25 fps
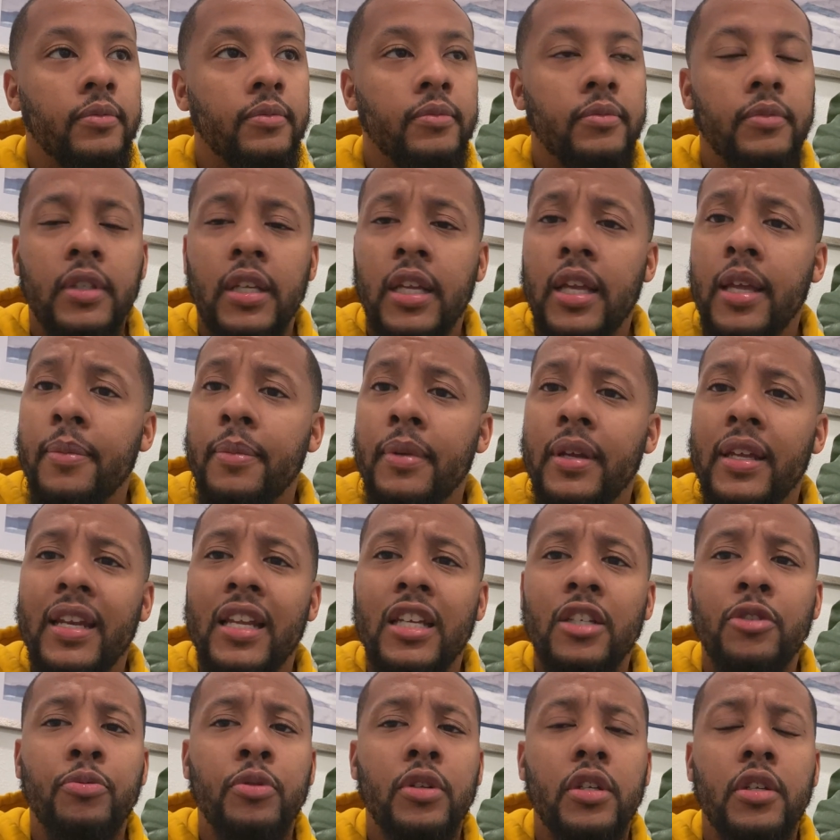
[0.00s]
Yeah, man,
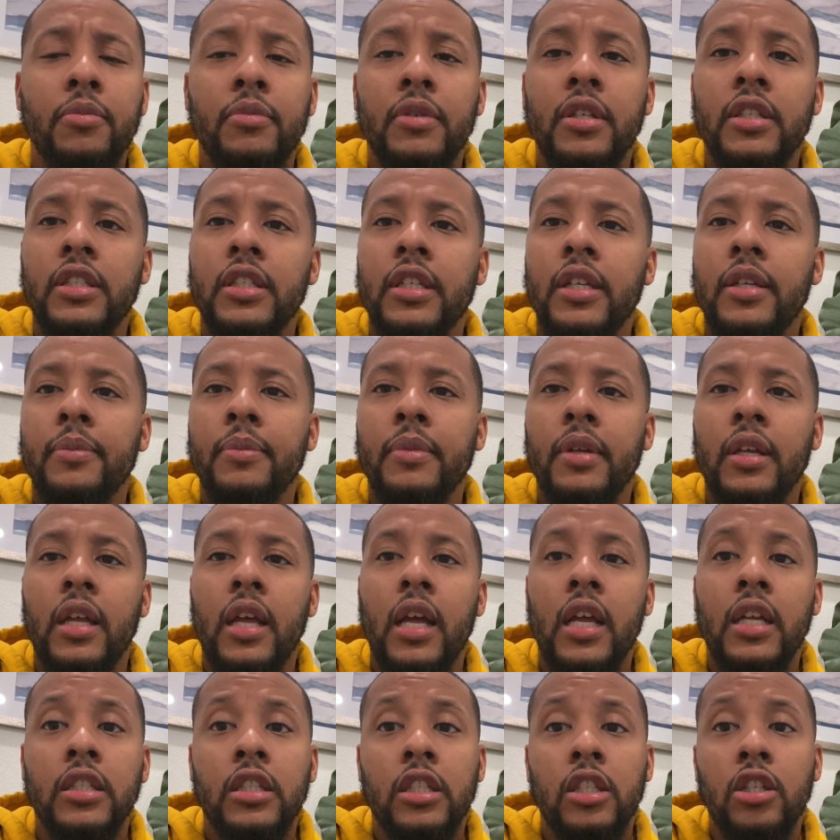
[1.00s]
that's pretty much it, man.
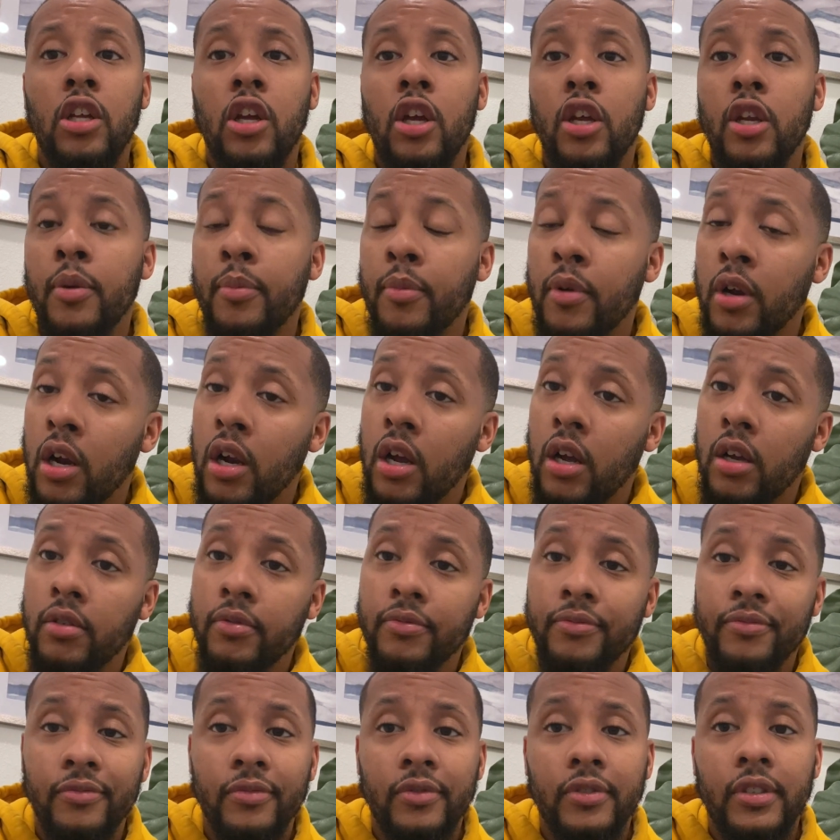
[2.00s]
I'll see y'all
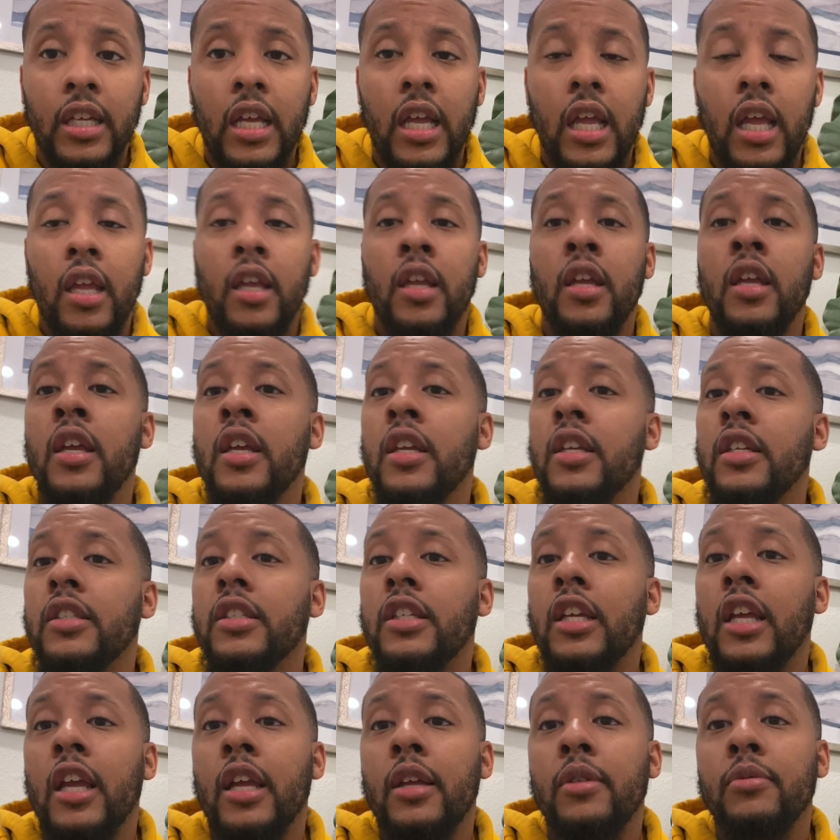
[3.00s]
tomorrow.
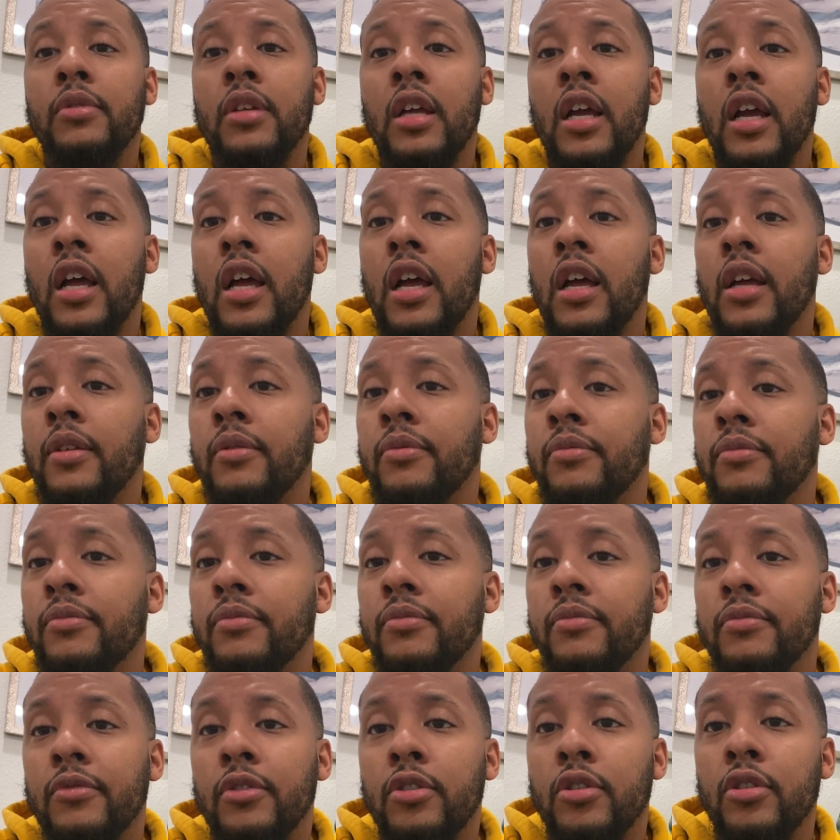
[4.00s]
Same time.
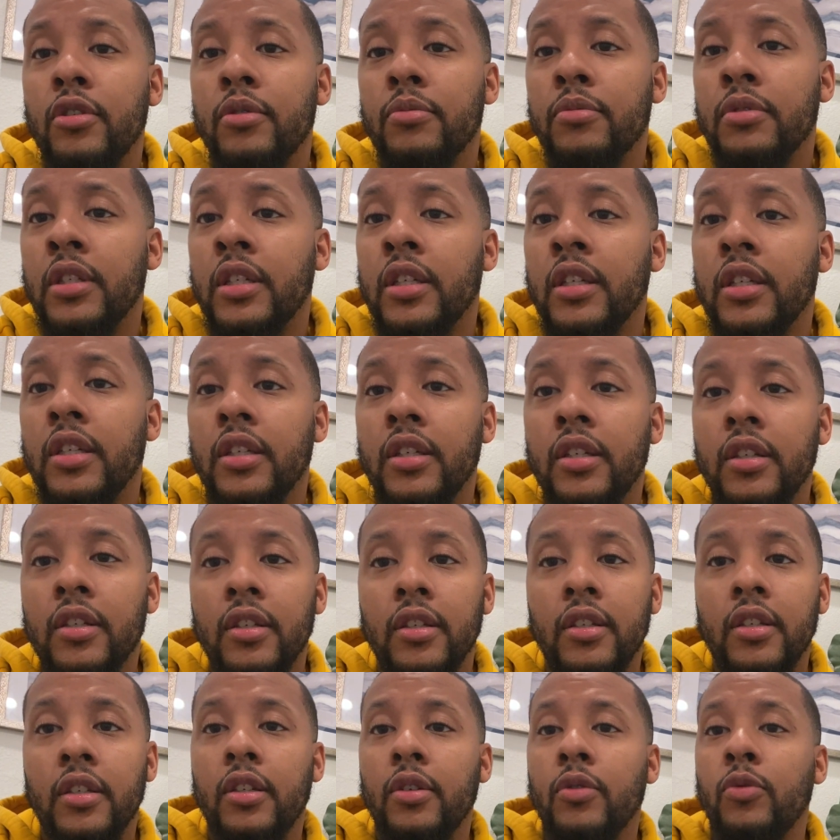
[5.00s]
You know what I'm saying?
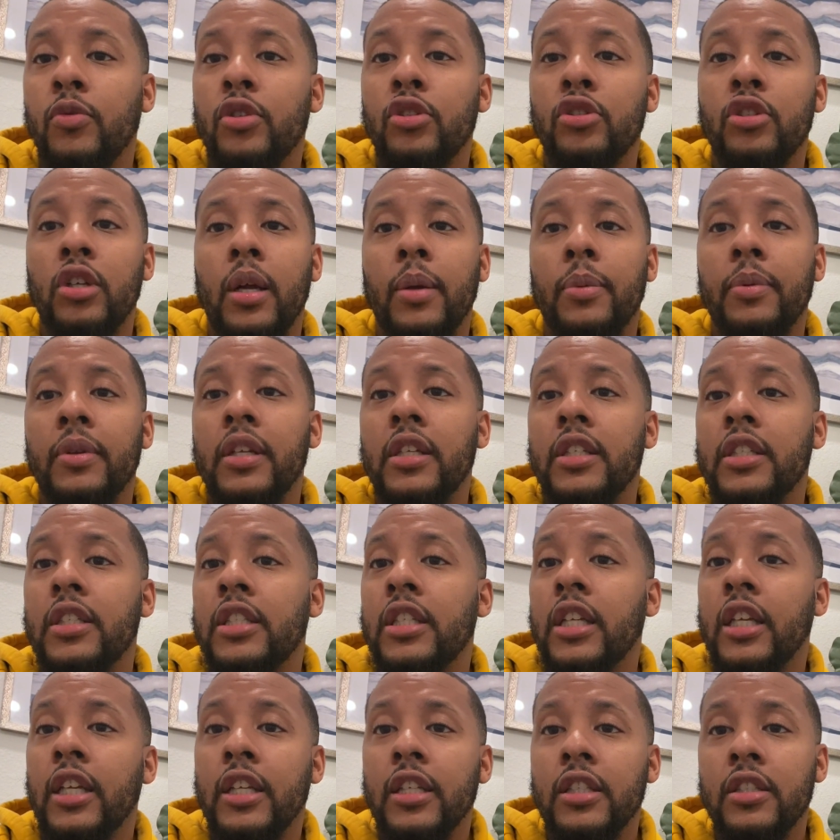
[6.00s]
We dropping at
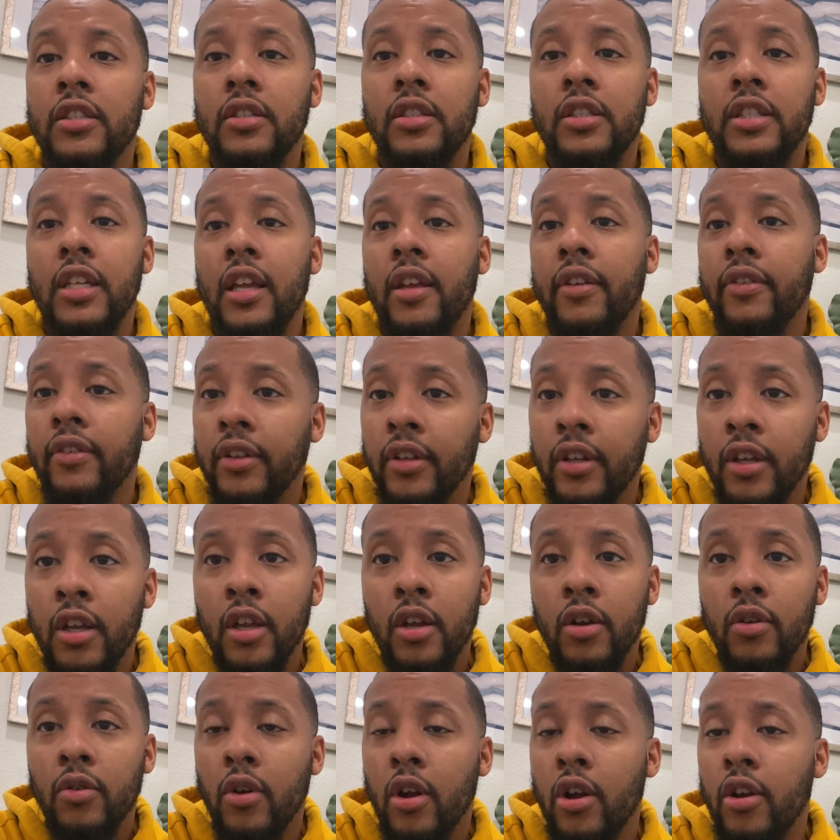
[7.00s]
6, 7,
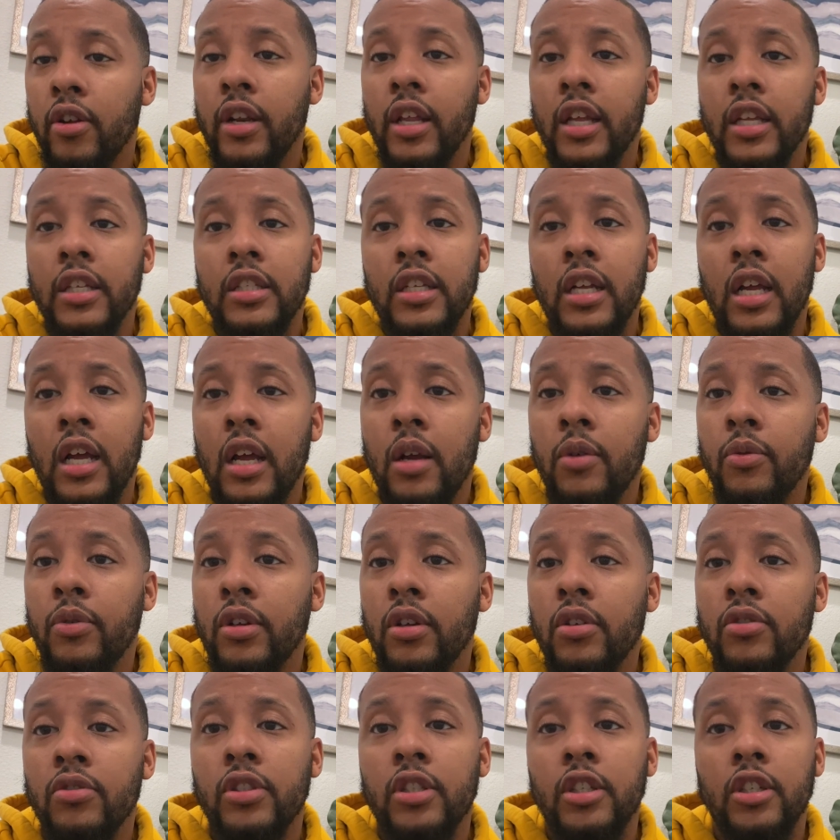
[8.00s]
around that time. We
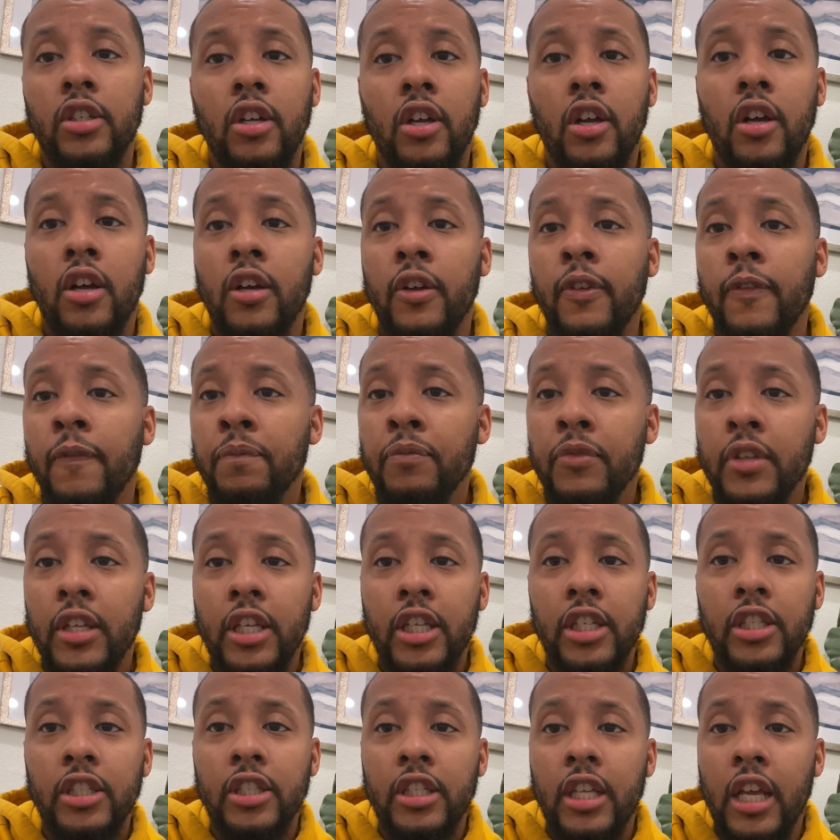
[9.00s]
gonna see y'all
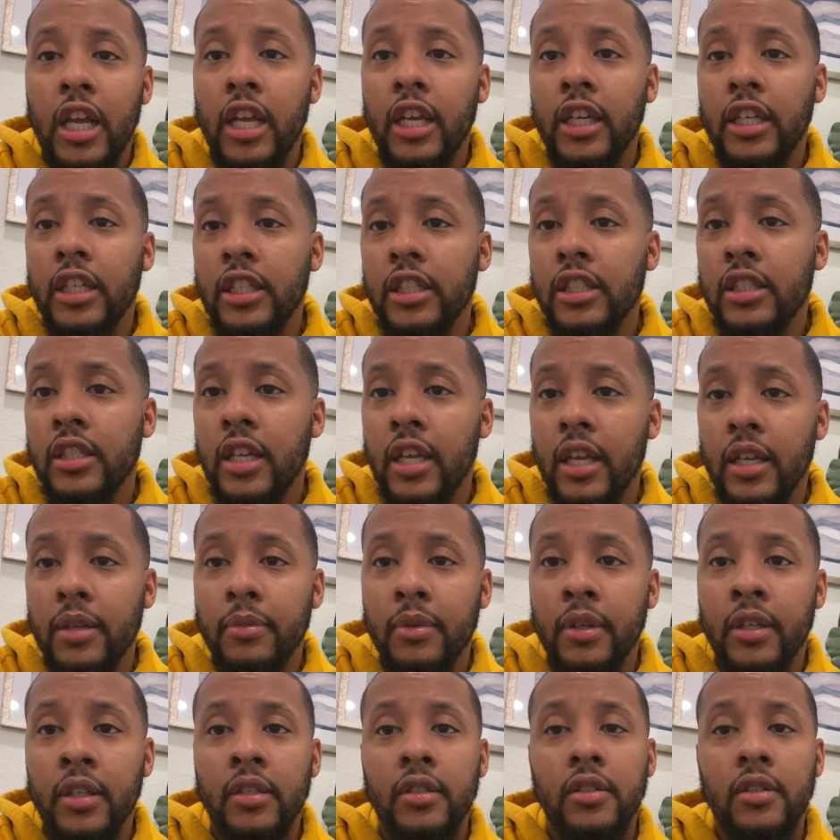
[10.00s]
each day and each day, man.